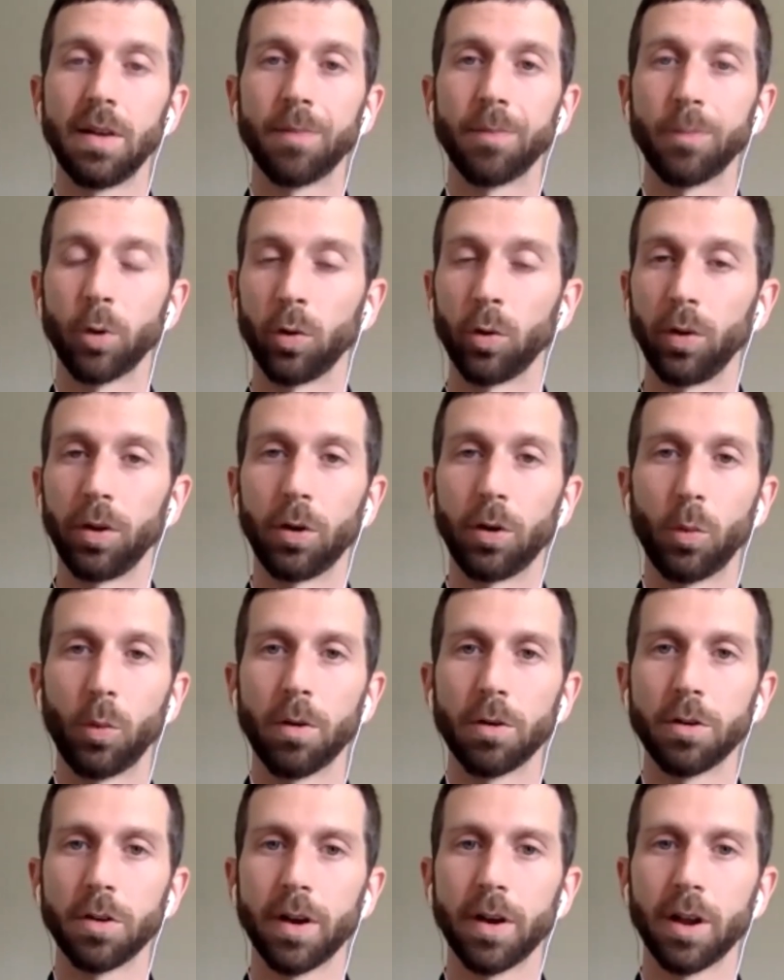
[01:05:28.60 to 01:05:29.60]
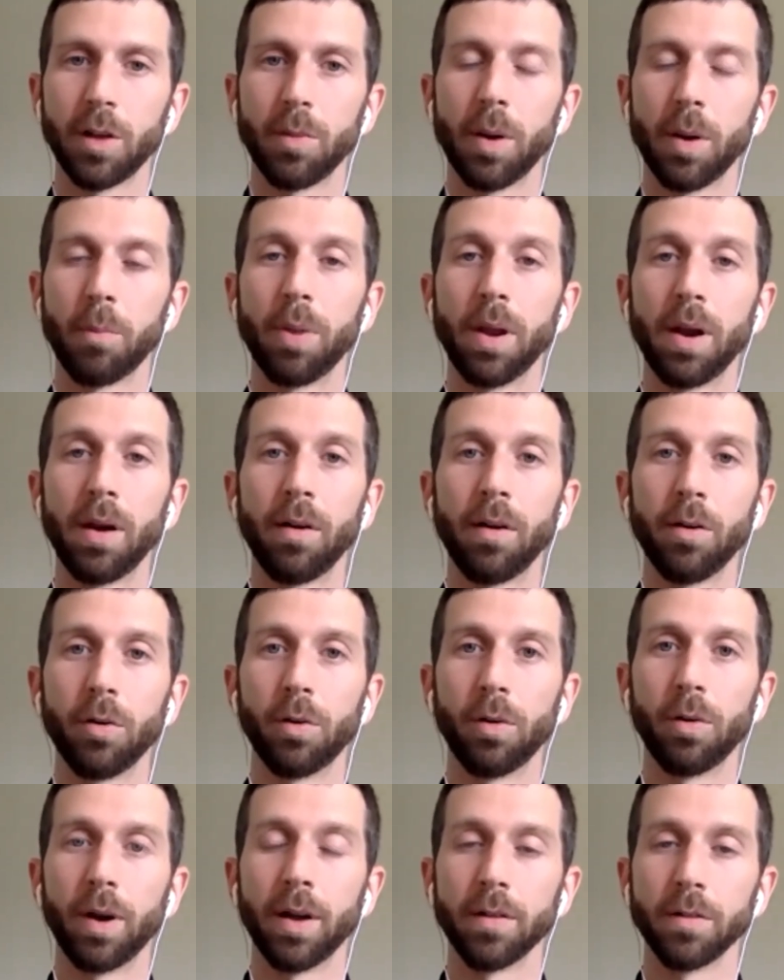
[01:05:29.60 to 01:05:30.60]
Earlier, we were talking about burial
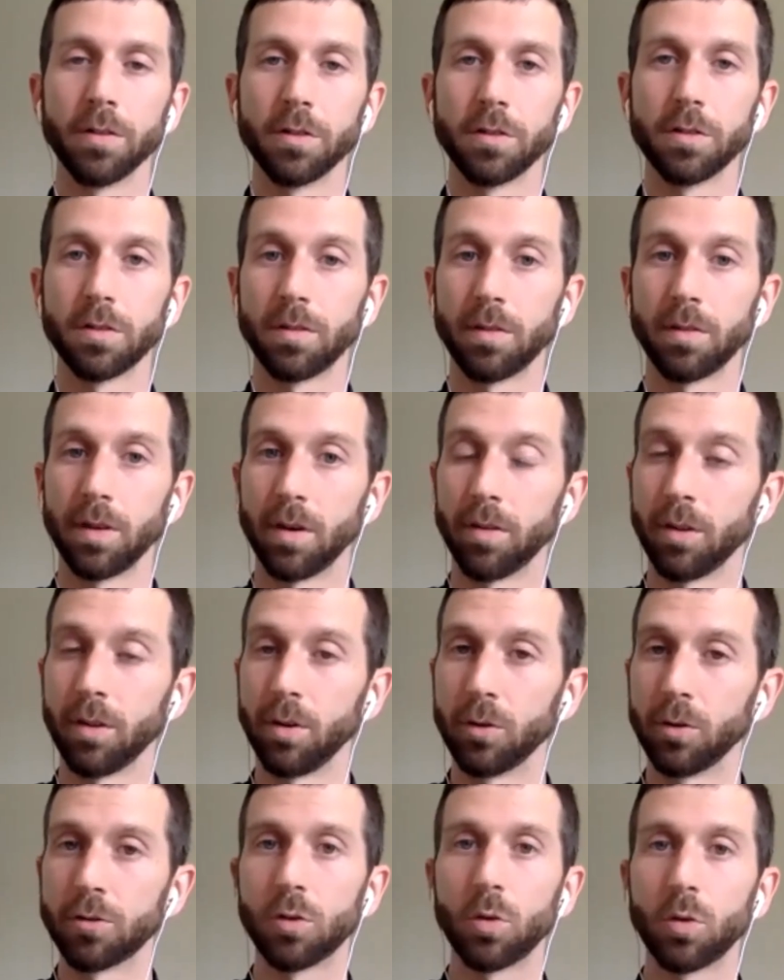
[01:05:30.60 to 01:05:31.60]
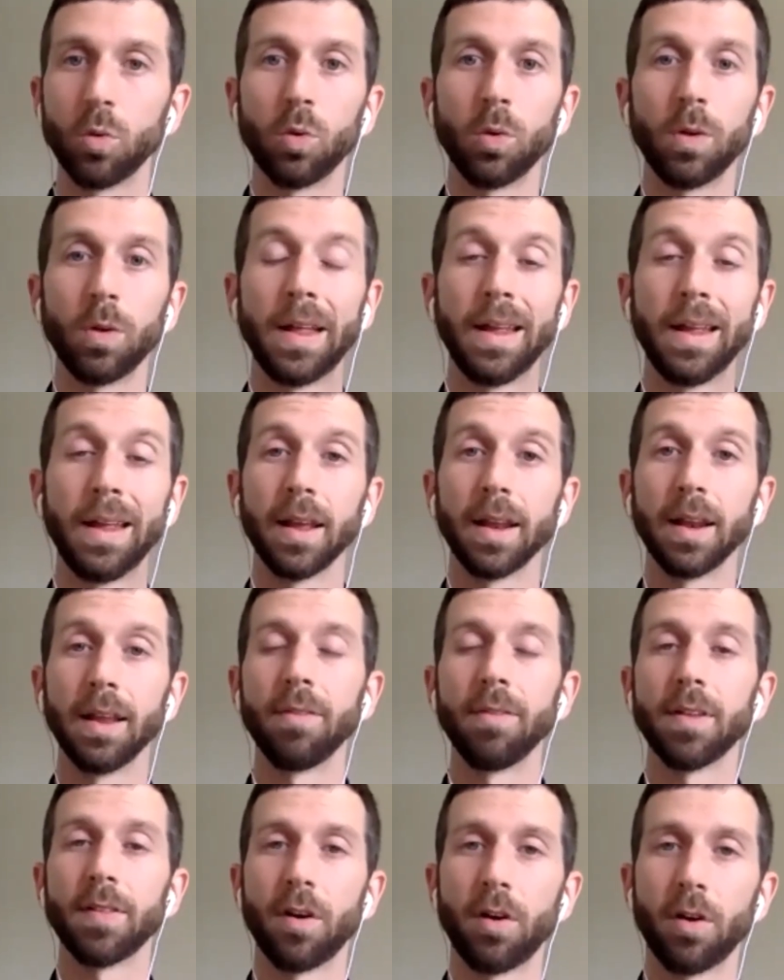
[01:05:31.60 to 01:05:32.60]
grounds near the new school,
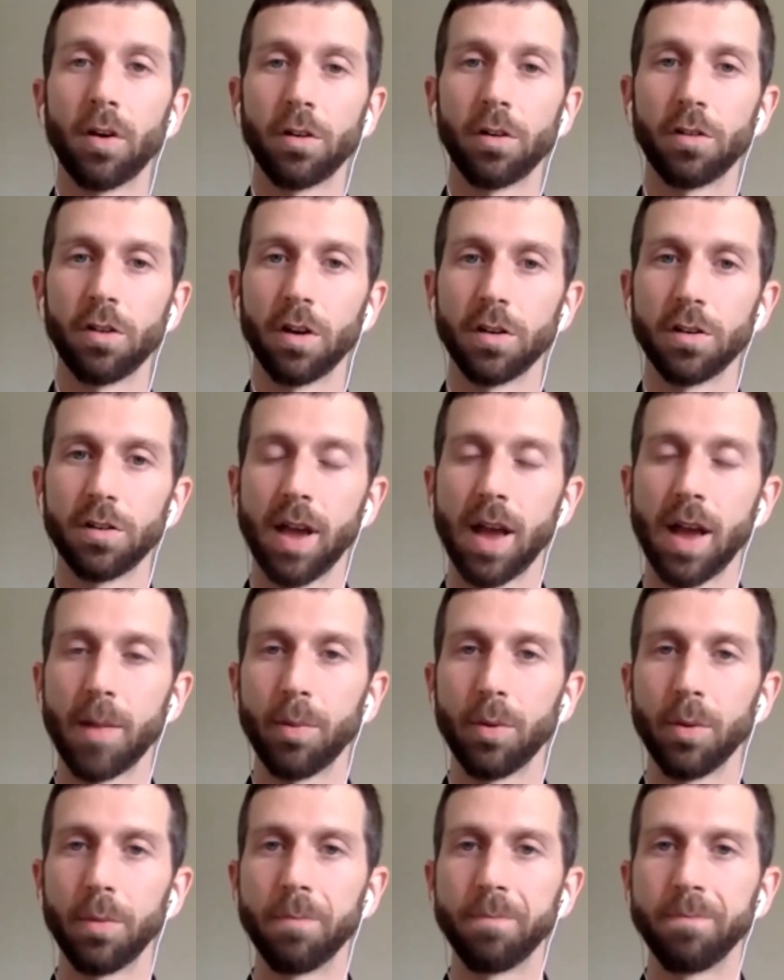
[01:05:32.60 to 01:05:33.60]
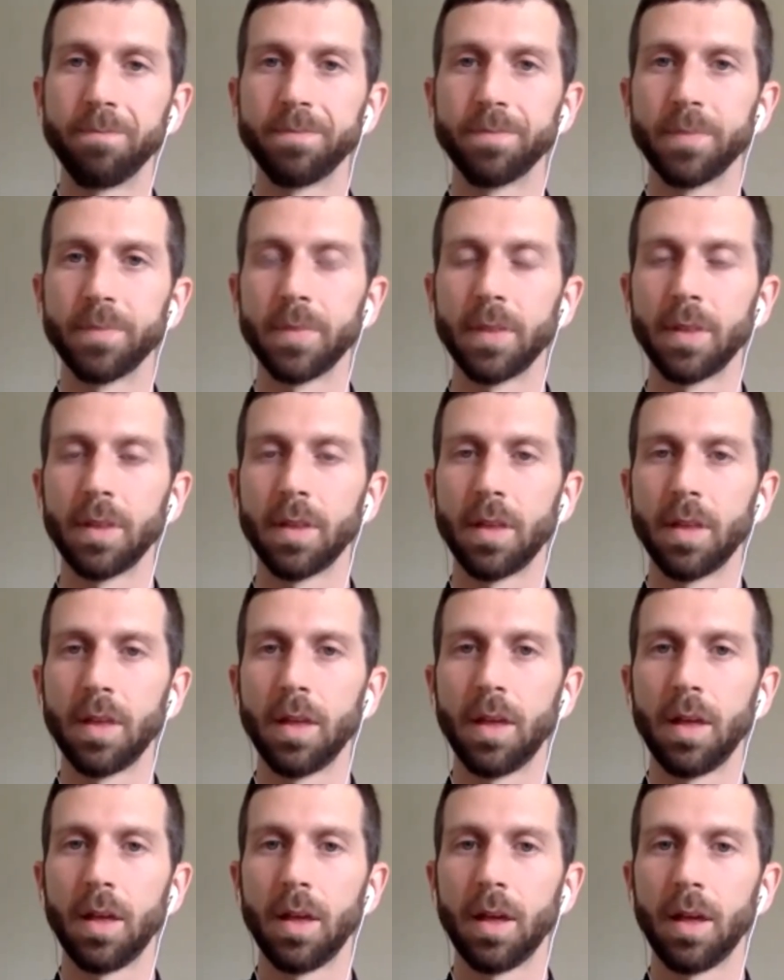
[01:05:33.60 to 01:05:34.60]
even at the Harshaw Chapel.
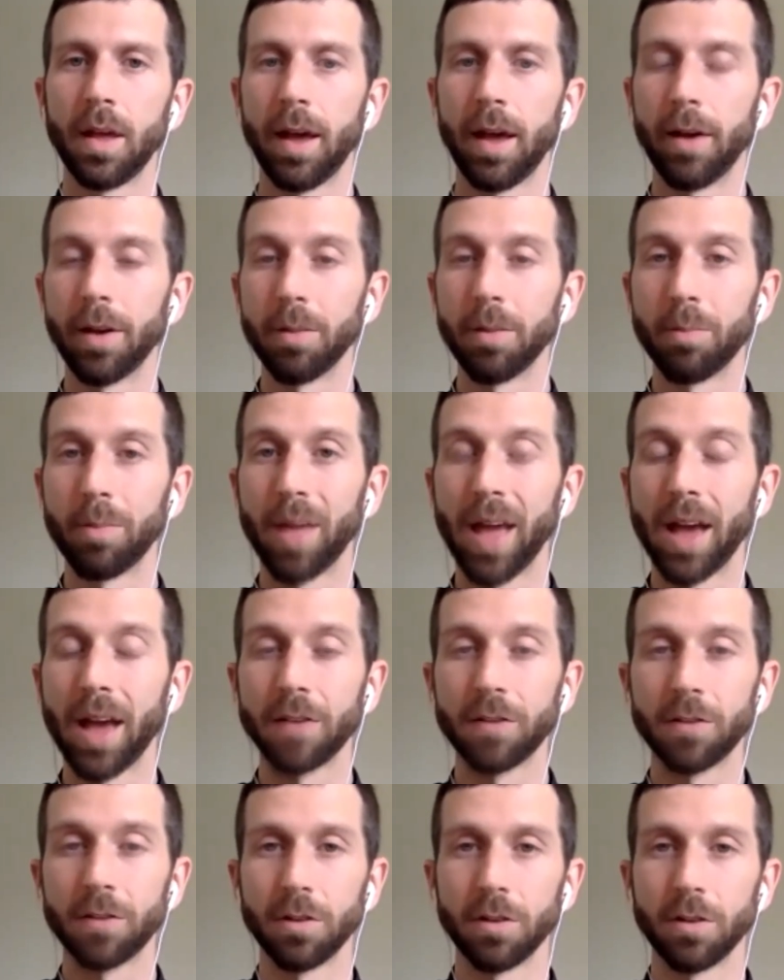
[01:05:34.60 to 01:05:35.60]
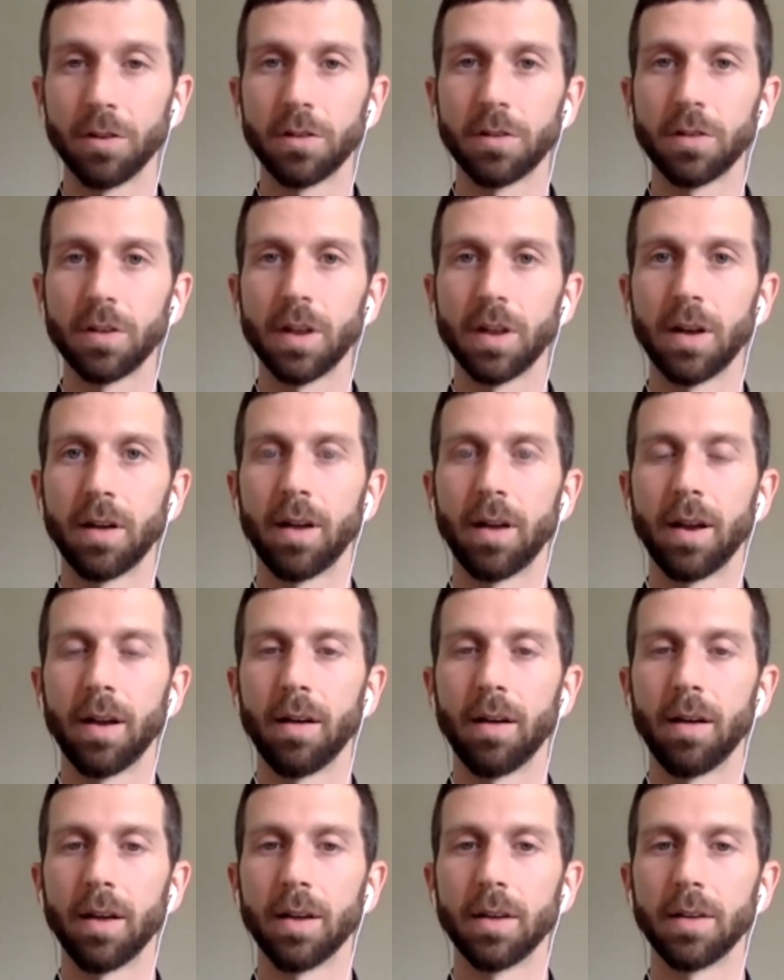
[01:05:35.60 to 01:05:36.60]
How can pastors in our
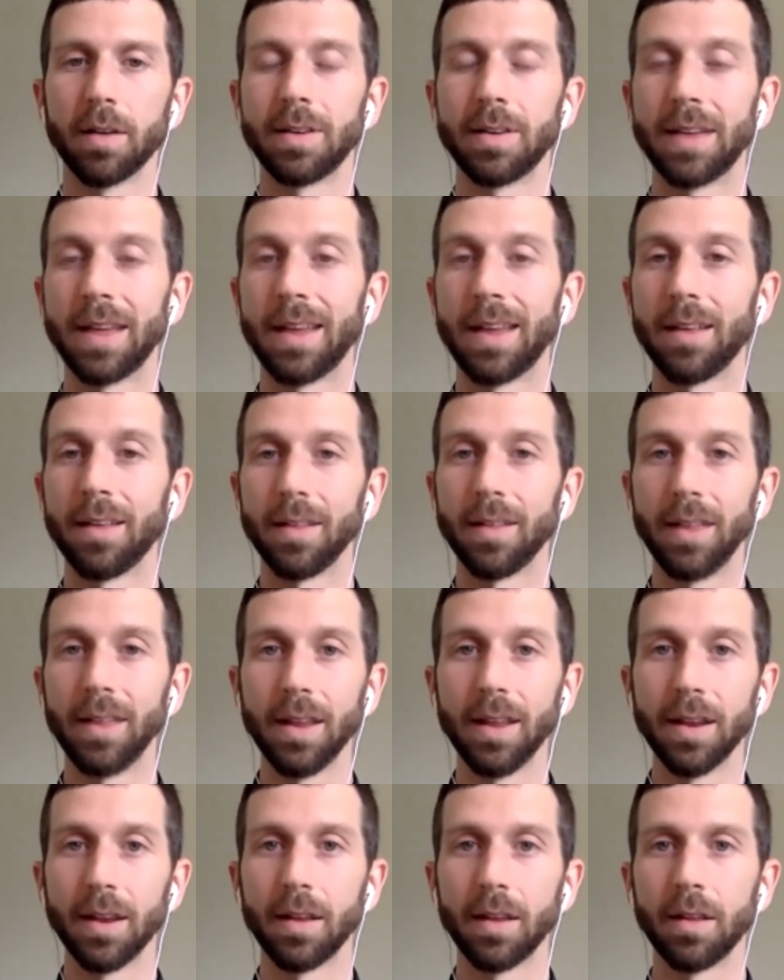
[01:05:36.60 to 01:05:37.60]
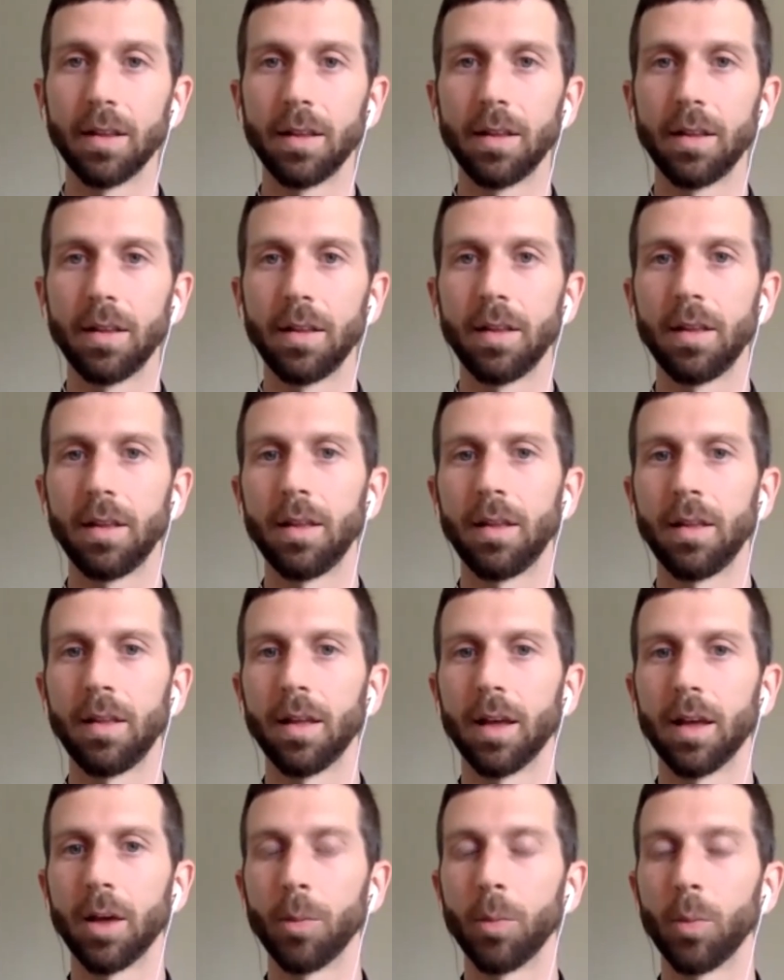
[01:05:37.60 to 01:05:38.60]
area take a lead?
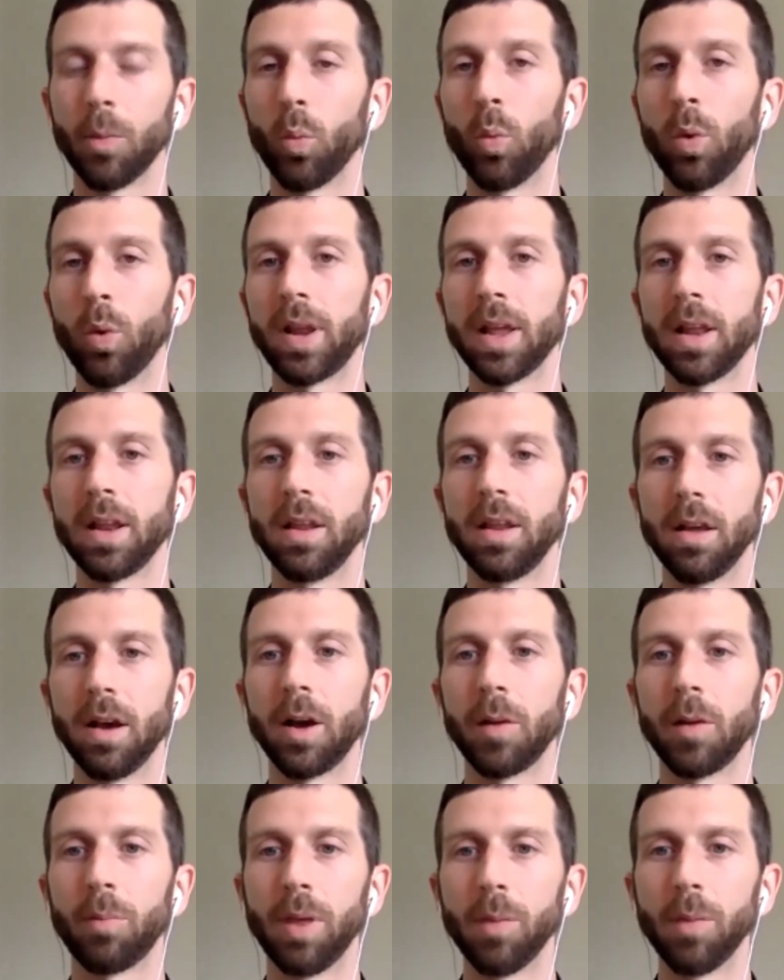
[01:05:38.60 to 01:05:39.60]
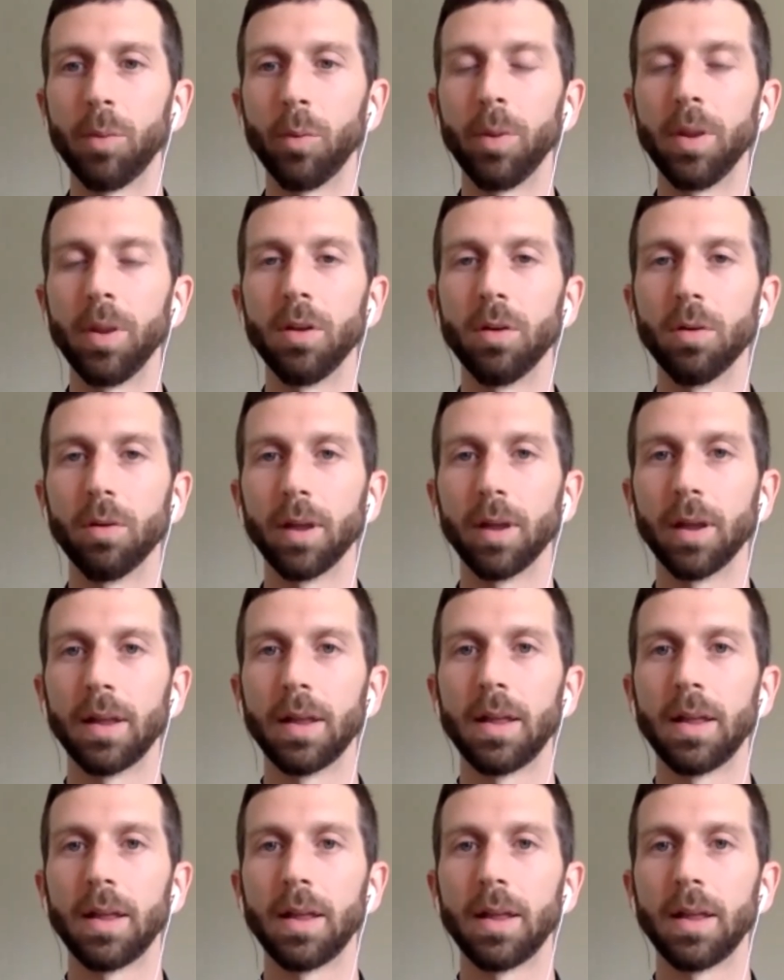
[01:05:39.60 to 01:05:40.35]
What can young people be doing